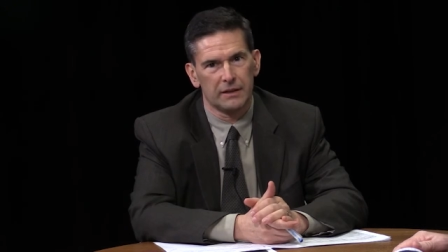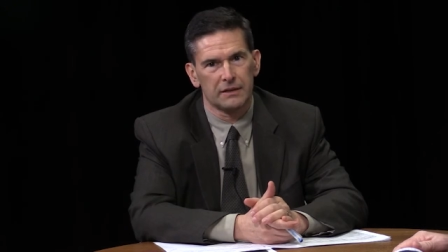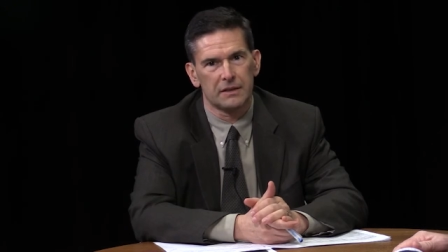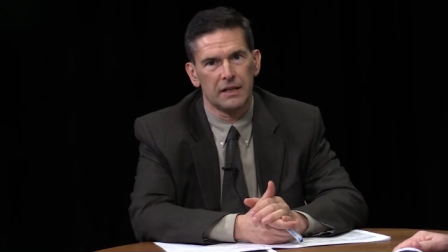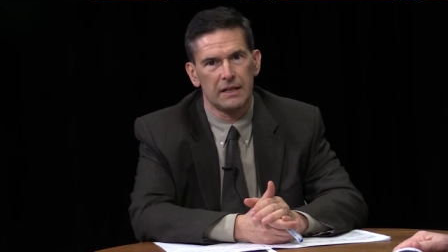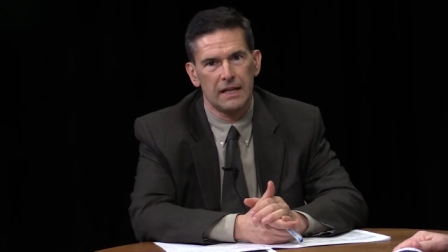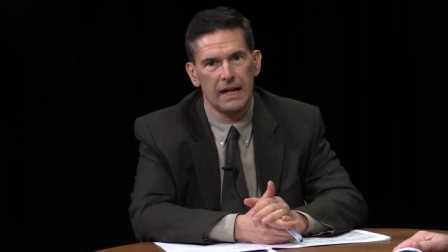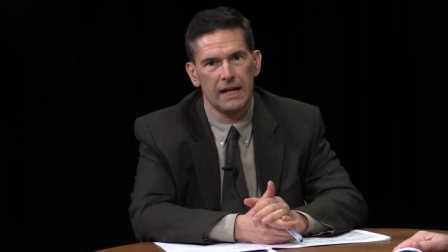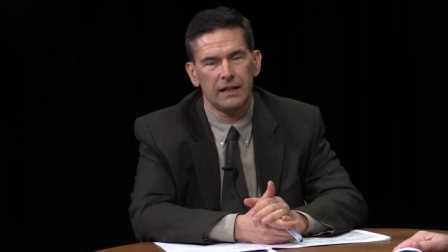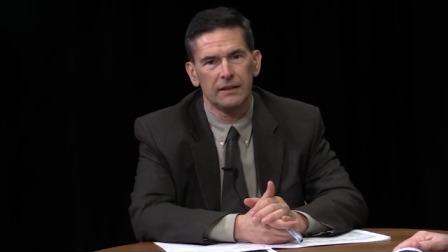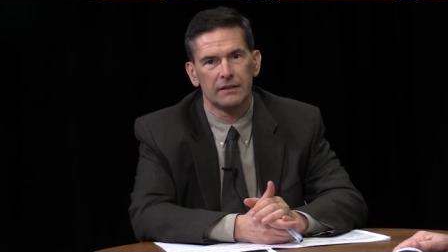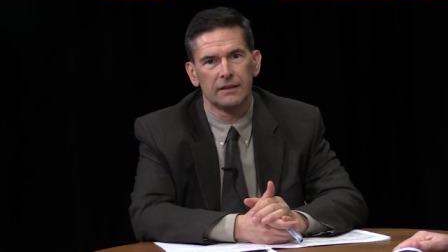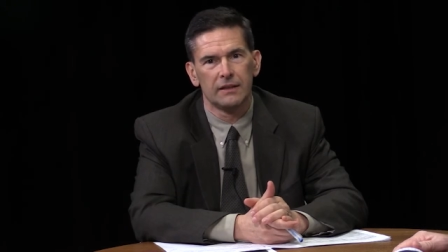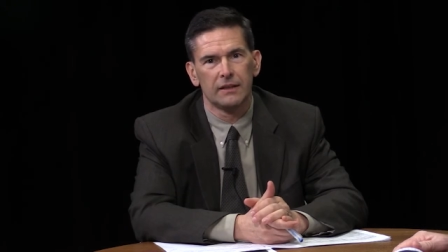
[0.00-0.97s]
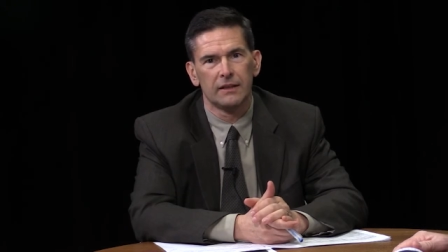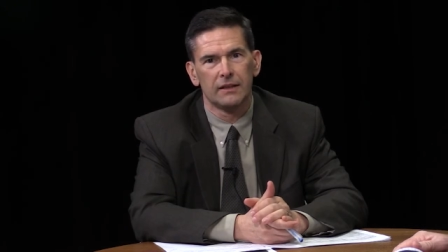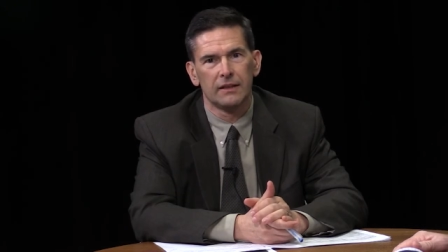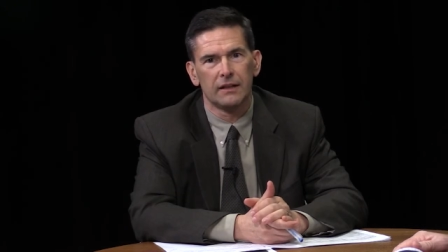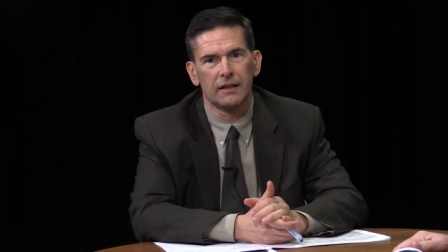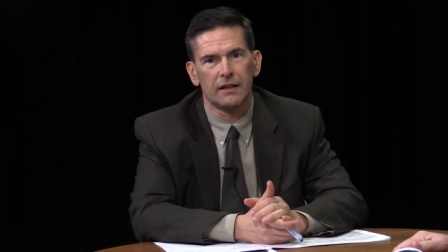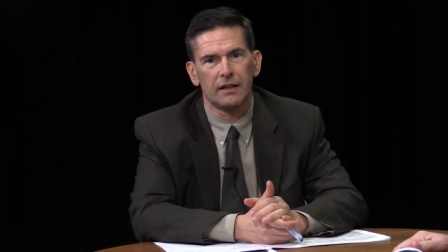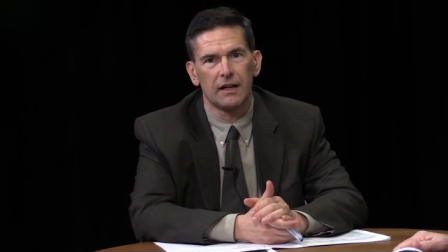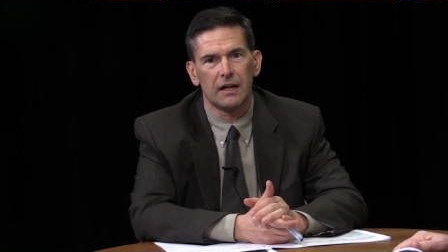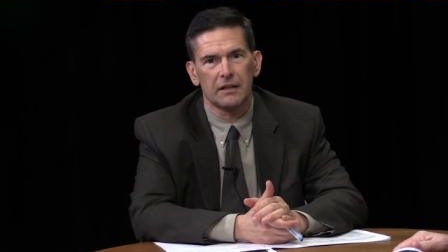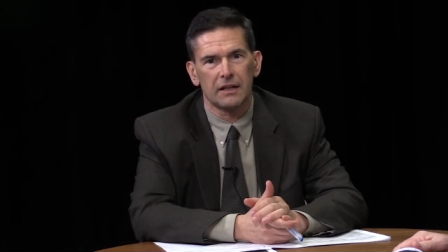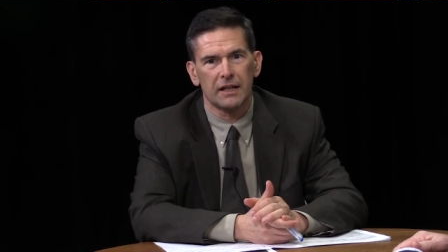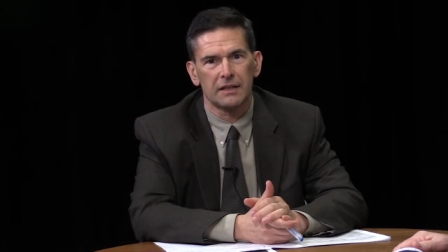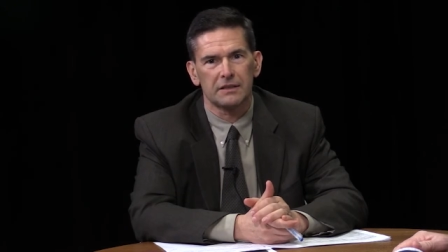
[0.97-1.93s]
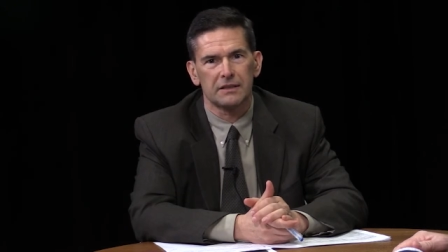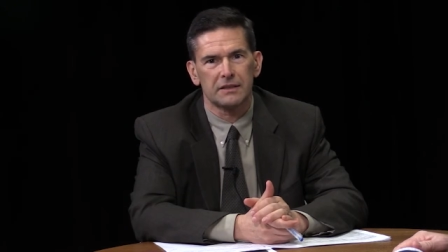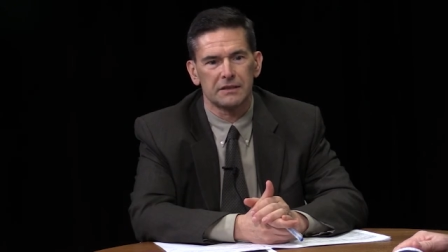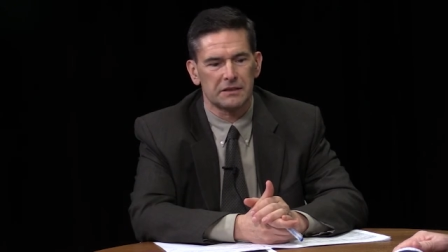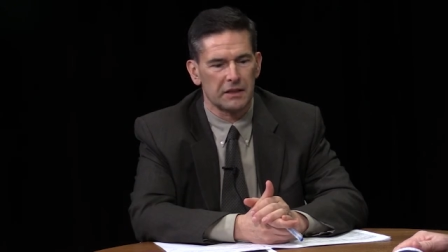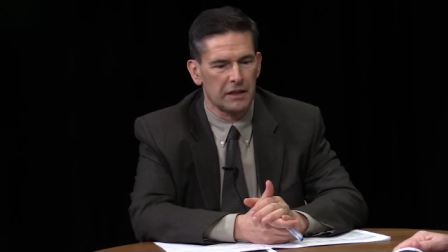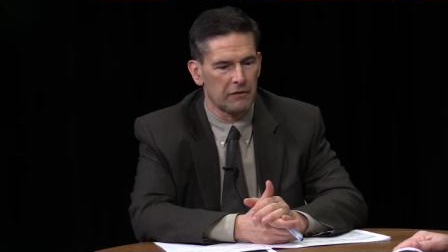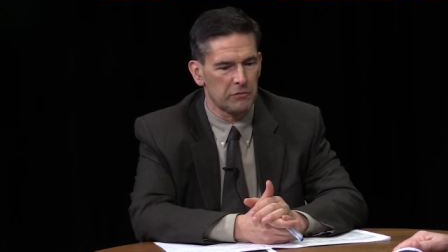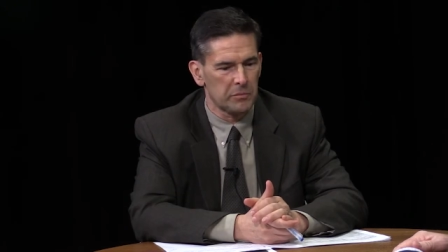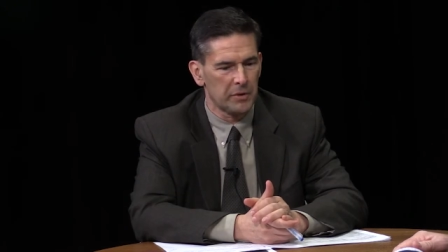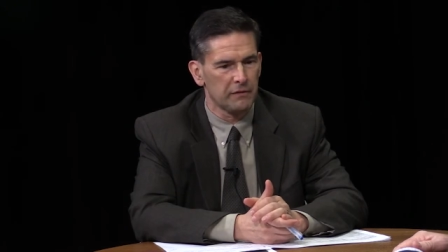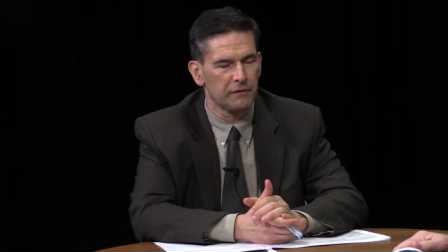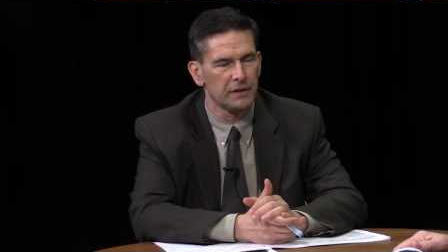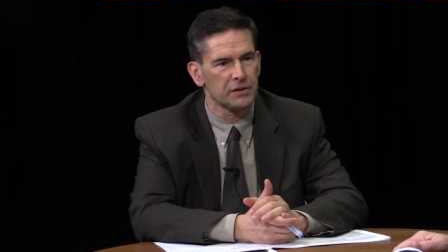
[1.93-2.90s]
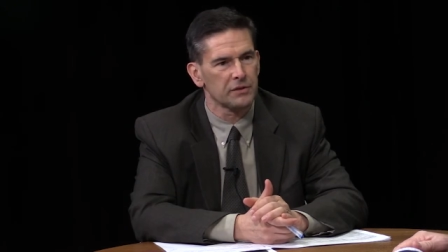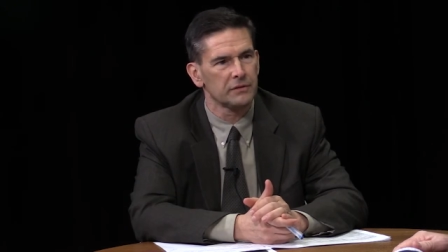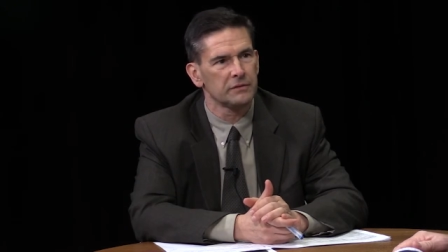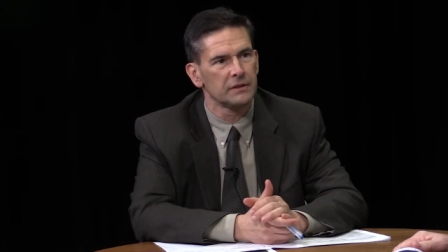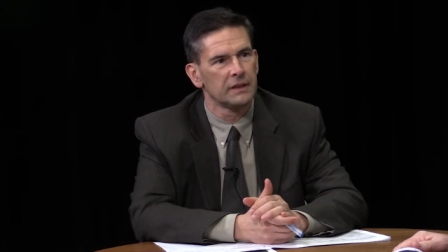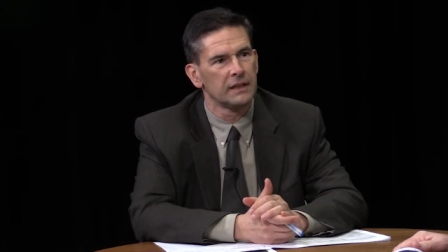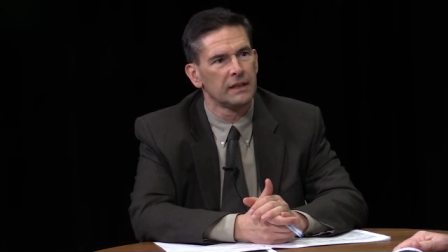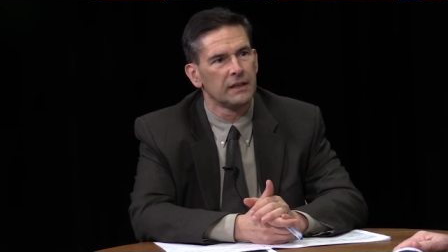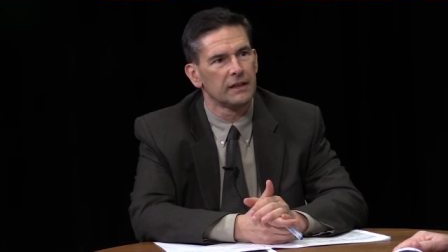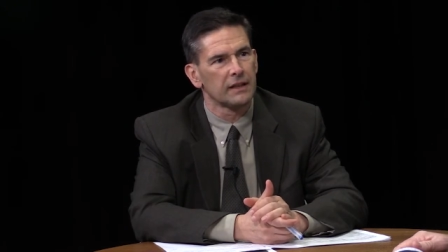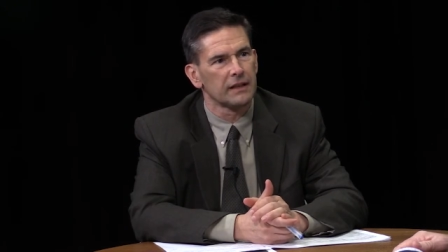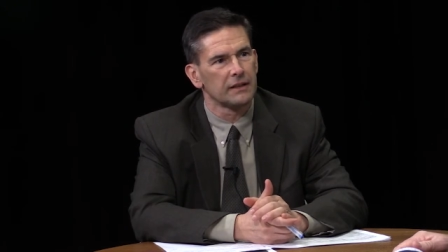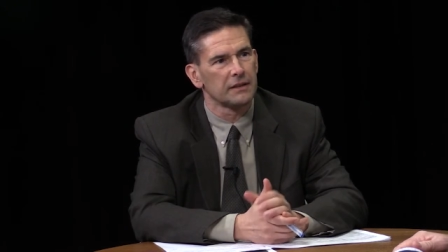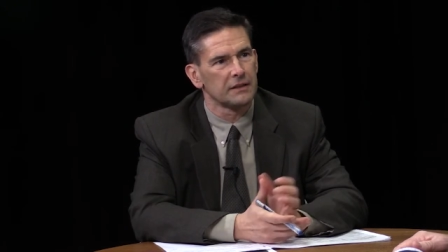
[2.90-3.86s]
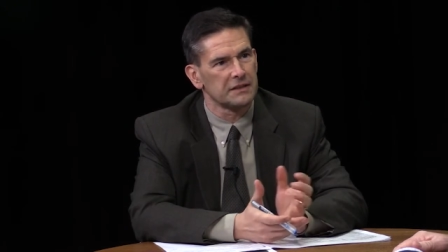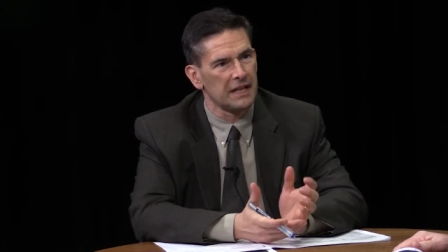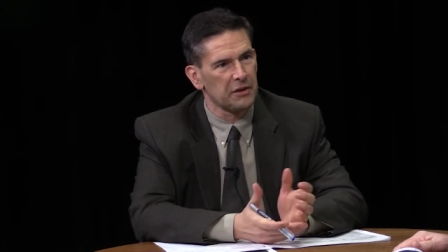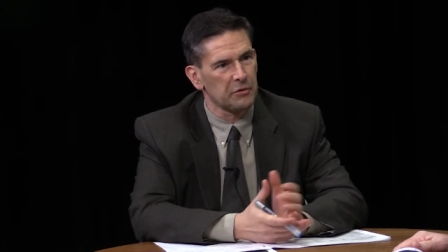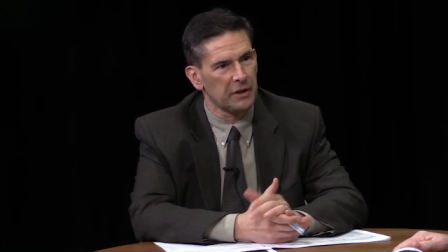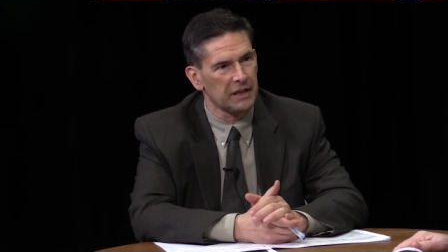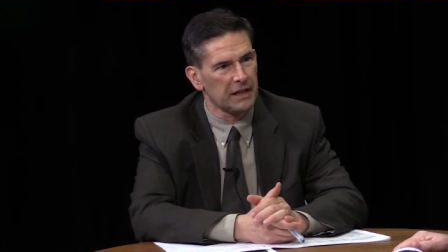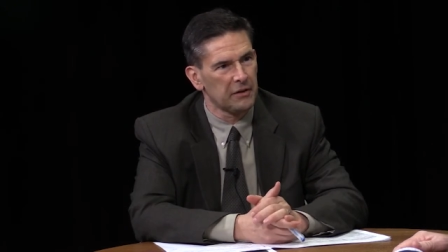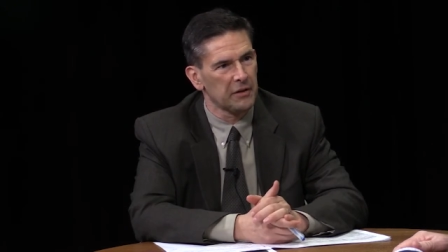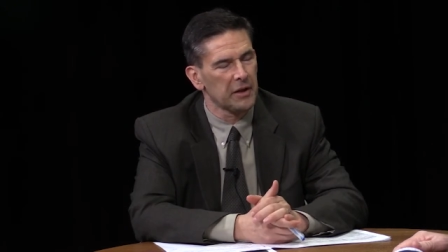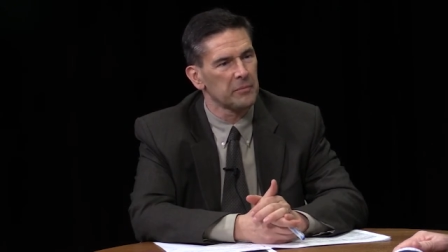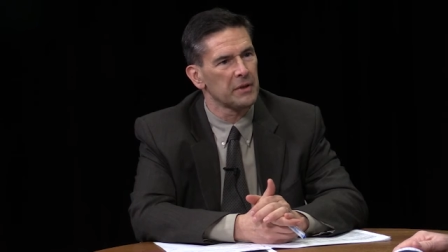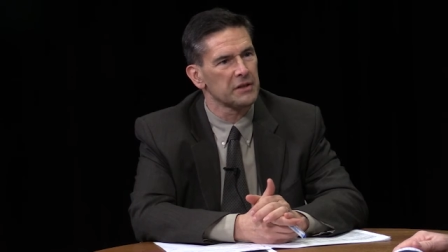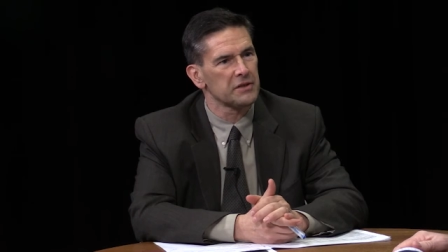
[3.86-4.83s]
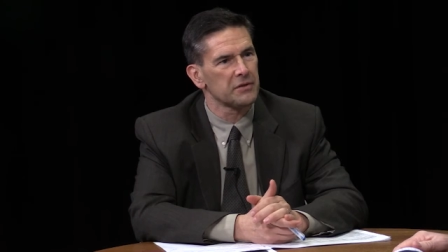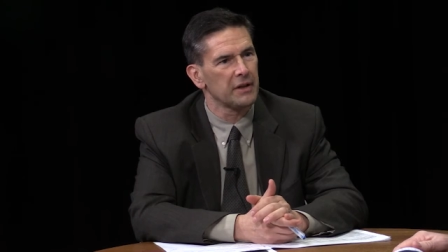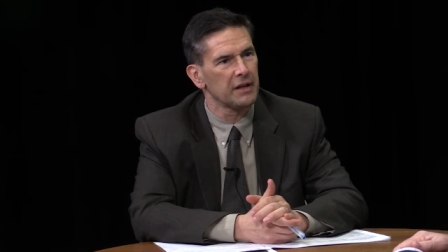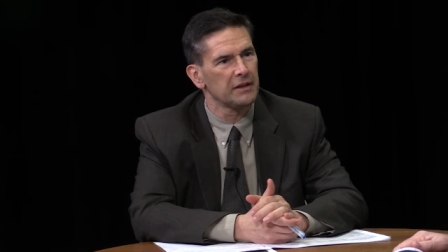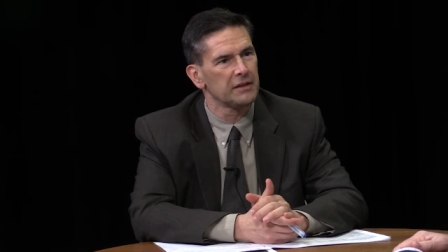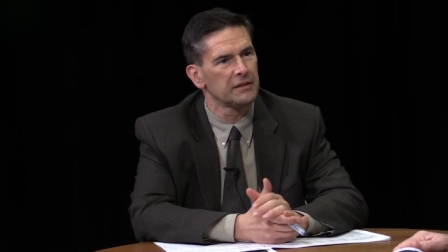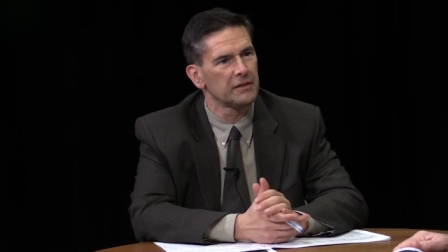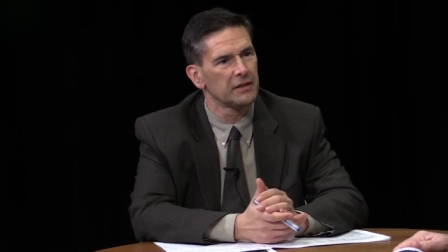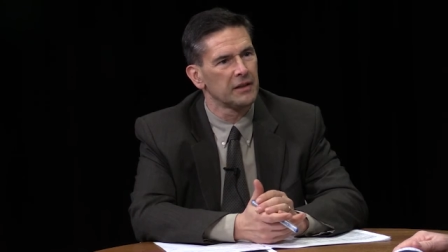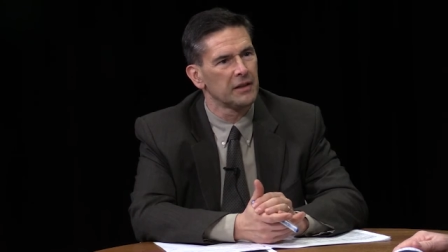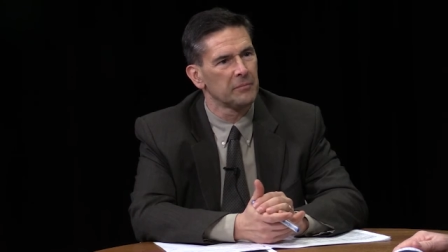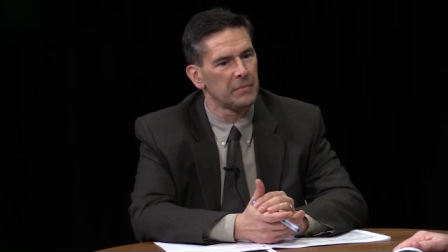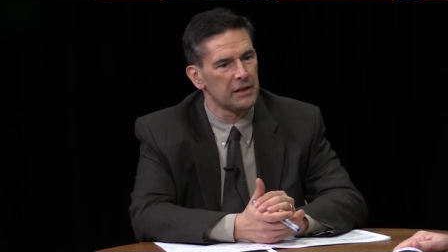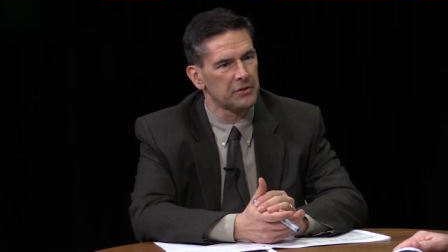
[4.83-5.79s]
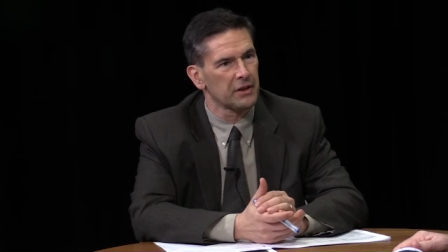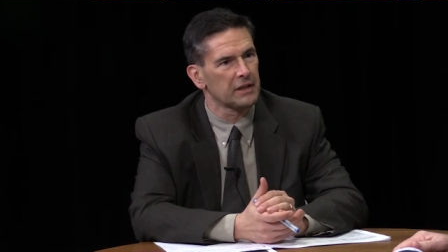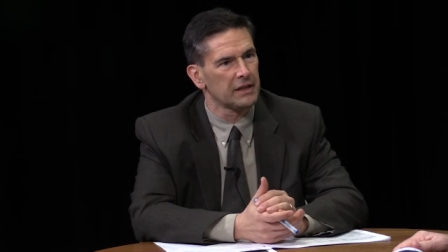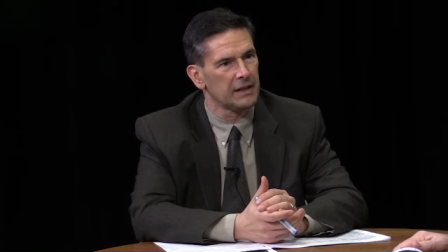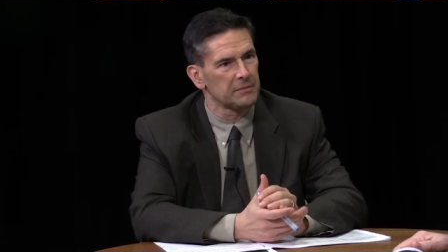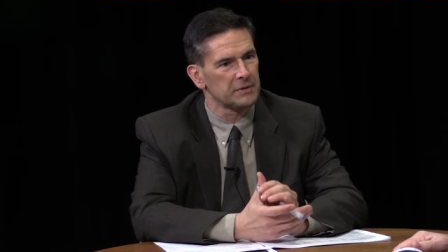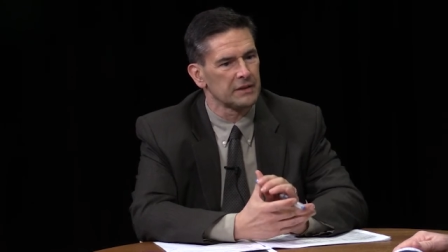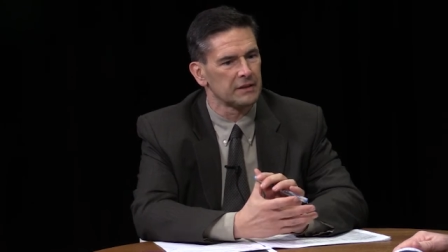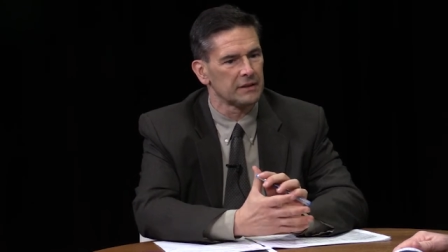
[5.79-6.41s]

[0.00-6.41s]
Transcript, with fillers: And today, uh, our guest is a government official, uh, St. Croix County Administrator Patrick Thompson.